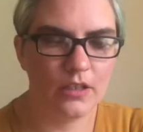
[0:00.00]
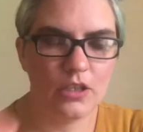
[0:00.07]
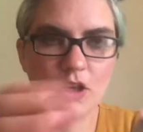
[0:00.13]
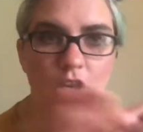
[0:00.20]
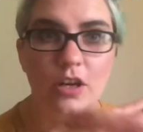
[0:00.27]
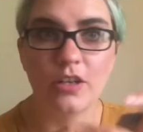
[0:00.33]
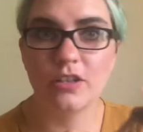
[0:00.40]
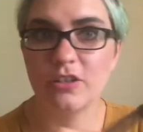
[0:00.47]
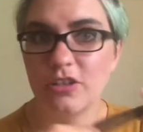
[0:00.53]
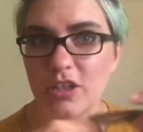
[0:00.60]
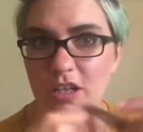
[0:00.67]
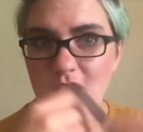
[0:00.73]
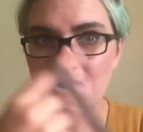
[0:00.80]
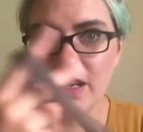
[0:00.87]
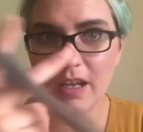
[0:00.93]
Yarn
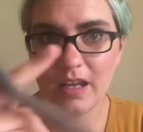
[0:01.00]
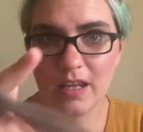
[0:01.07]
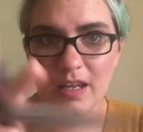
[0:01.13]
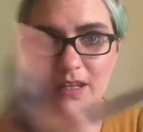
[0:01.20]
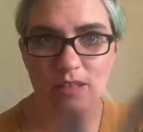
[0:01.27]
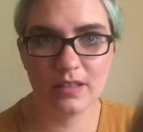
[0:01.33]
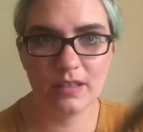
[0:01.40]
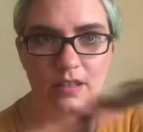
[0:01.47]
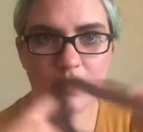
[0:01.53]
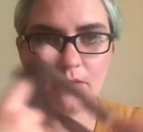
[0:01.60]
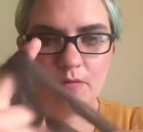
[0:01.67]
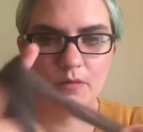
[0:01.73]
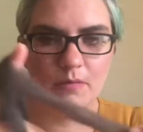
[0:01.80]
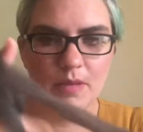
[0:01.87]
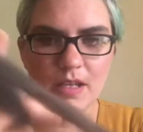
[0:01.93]
Chicken, I guess
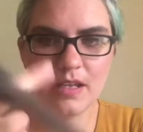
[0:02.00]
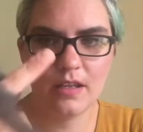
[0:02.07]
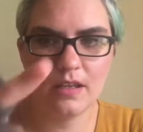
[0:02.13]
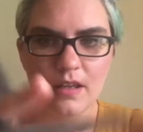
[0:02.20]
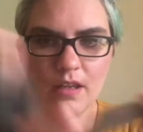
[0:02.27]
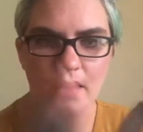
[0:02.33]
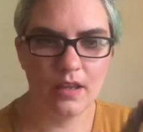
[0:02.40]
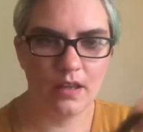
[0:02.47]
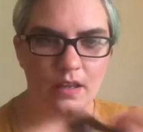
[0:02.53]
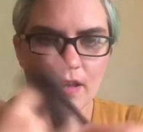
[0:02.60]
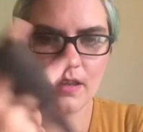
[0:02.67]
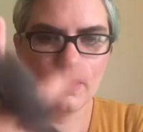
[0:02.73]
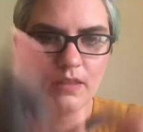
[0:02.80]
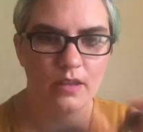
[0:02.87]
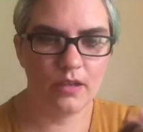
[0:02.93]
it would be
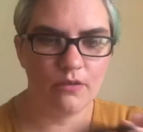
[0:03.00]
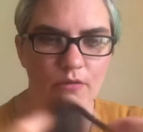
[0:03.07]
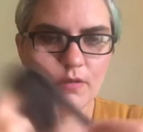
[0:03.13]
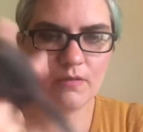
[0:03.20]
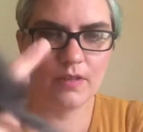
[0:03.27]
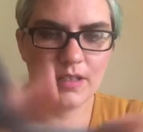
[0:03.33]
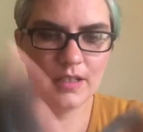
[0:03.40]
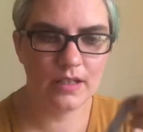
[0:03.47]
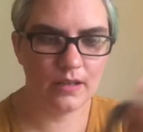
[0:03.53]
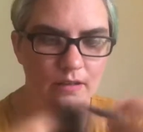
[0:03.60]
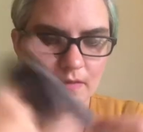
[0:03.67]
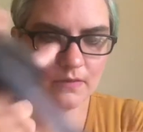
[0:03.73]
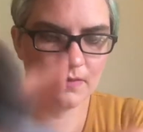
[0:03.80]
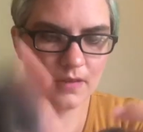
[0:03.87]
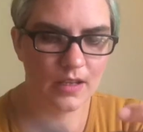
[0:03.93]
the equivalent
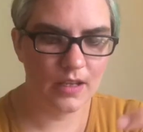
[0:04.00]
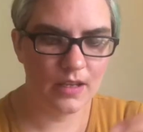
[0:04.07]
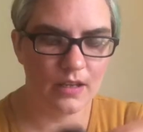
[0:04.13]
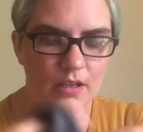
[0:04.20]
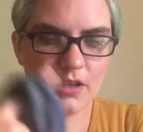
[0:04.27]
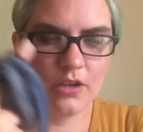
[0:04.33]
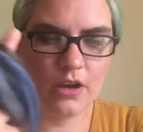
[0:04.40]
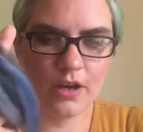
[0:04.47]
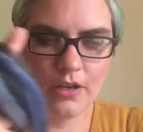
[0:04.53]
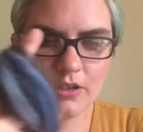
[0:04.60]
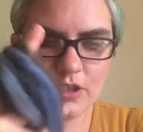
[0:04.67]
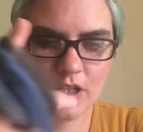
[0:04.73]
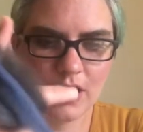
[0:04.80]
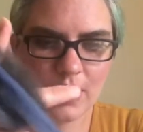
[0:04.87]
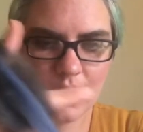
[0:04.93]
of. Yarn
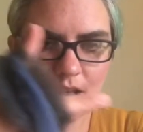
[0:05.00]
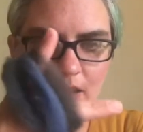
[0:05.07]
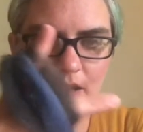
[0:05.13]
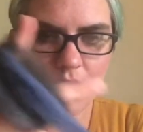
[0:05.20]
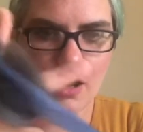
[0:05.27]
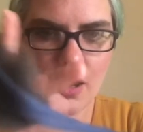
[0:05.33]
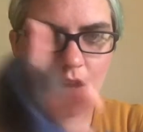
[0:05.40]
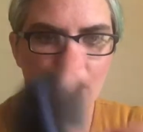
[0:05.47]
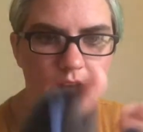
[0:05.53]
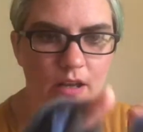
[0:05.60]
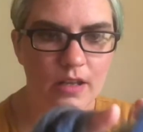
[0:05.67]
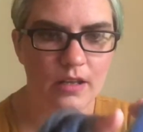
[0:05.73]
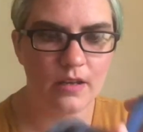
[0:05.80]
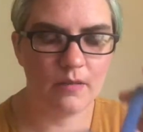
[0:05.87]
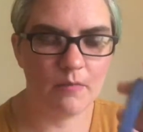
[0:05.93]
Chicken
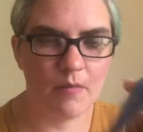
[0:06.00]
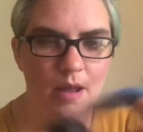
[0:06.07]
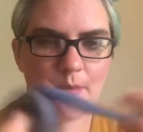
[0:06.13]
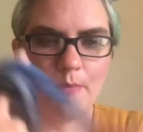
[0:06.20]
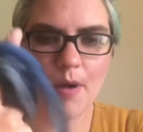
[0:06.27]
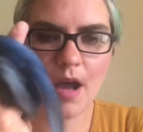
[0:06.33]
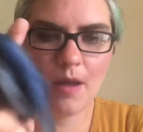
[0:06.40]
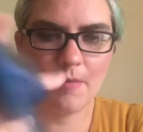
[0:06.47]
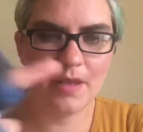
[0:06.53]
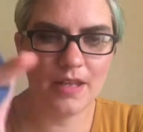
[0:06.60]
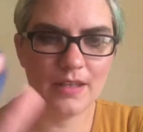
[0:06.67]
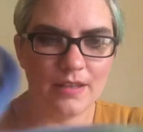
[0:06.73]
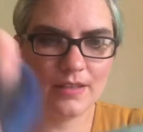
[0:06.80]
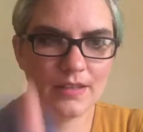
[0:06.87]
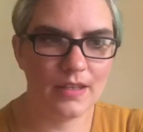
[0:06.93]
on my
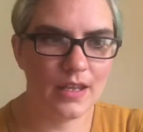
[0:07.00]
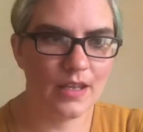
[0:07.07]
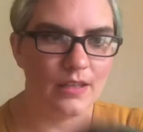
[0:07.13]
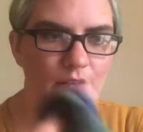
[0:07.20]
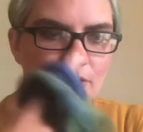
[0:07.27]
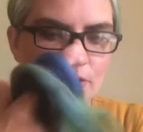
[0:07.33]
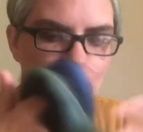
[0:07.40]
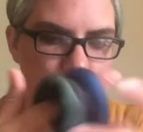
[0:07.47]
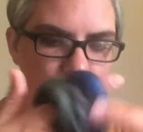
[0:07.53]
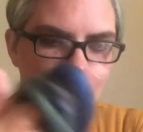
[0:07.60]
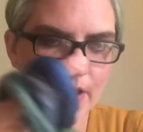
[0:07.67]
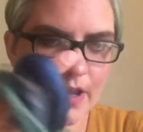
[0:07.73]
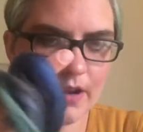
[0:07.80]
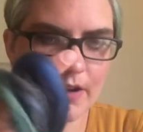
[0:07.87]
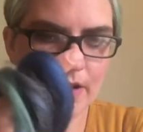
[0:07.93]
bobbins, and so
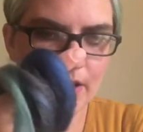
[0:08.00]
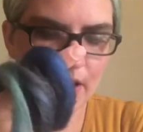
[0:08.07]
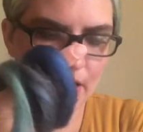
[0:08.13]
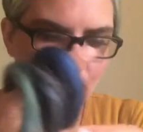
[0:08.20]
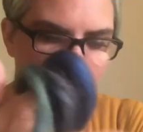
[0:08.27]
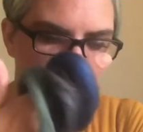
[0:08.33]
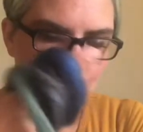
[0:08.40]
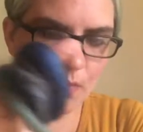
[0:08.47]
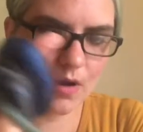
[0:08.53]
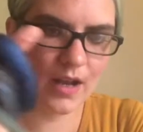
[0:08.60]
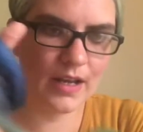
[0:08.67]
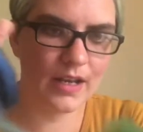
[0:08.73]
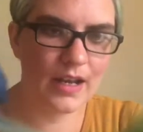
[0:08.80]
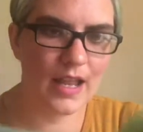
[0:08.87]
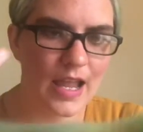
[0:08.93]
there are
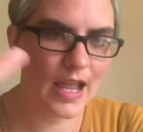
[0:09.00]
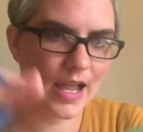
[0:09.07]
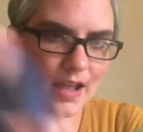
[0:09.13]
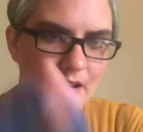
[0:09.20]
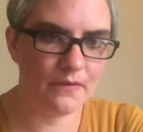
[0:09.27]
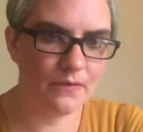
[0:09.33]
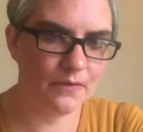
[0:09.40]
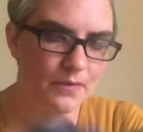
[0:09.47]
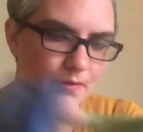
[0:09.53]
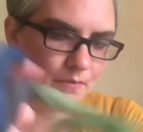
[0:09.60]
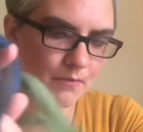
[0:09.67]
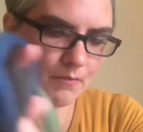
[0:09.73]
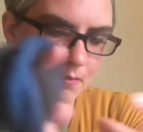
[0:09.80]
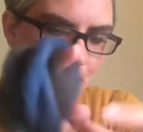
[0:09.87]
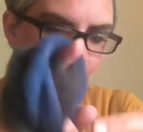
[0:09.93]
1.5
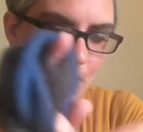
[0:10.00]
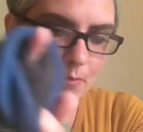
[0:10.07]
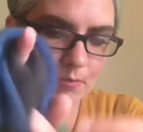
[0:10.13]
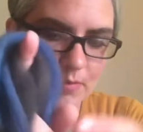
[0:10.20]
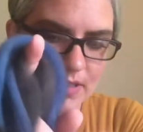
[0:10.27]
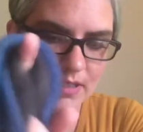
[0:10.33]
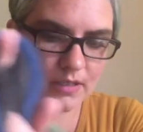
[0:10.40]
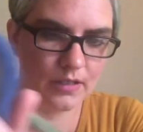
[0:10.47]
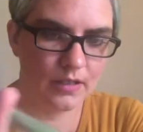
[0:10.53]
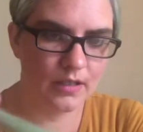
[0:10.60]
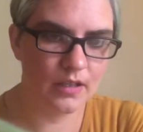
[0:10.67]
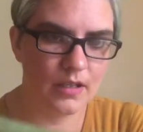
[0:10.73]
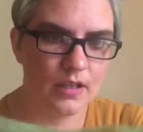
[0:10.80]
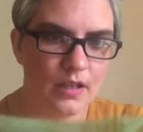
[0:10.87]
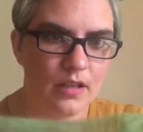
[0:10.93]
bumps,
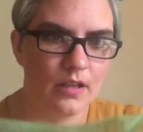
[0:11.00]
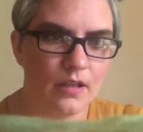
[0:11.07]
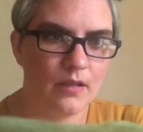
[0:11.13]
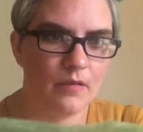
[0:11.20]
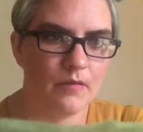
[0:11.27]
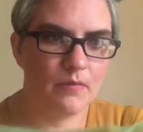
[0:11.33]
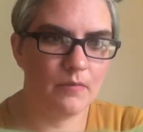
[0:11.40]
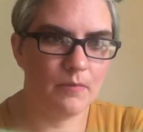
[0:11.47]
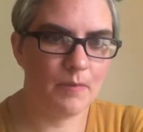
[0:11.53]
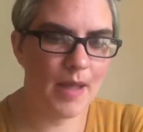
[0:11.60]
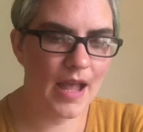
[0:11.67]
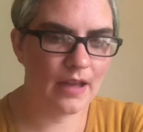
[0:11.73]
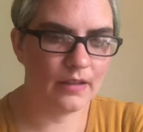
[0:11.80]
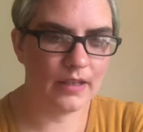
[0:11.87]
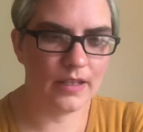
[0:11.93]

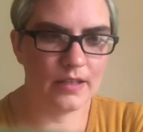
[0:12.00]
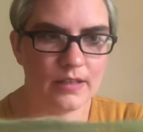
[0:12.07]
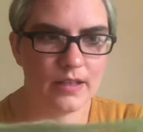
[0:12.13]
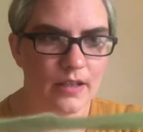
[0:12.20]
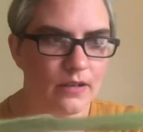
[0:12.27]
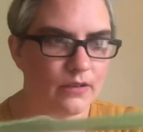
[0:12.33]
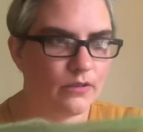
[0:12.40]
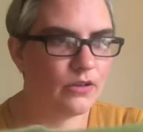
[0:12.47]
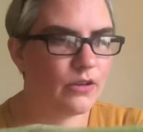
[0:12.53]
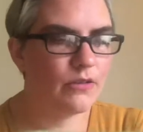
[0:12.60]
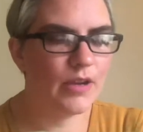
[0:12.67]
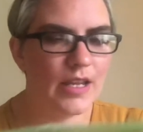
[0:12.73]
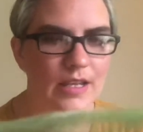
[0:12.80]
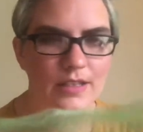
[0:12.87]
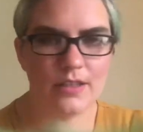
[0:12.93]
battings, and
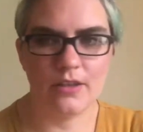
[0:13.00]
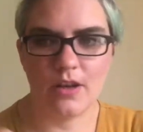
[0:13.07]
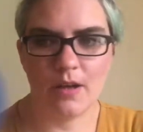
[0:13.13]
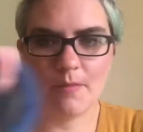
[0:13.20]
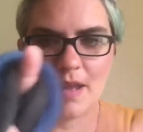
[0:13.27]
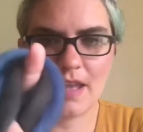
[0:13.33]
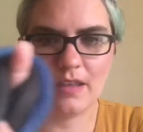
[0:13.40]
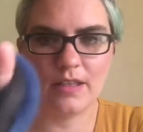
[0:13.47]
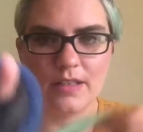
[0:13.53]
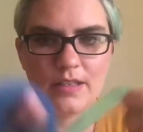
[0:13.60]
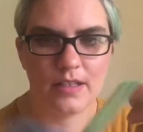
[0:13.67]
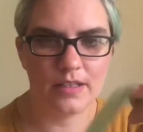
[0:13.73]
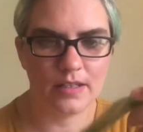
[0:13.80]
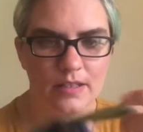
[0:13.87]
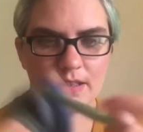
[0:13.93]
no, I guess they're not battings
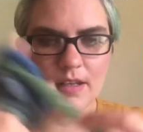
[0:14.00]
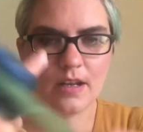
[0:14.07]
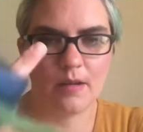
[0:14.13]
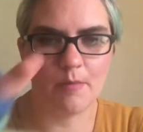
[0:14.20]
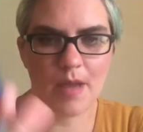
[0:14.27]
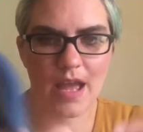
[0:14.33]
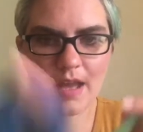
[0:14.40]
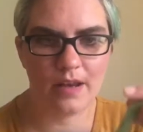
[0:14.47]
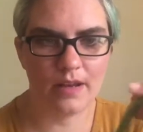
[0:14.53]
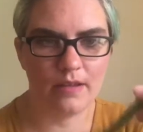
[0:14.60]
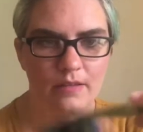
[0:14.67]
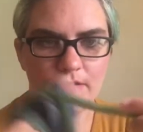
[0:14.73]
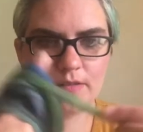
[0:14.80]
because it's not a bat,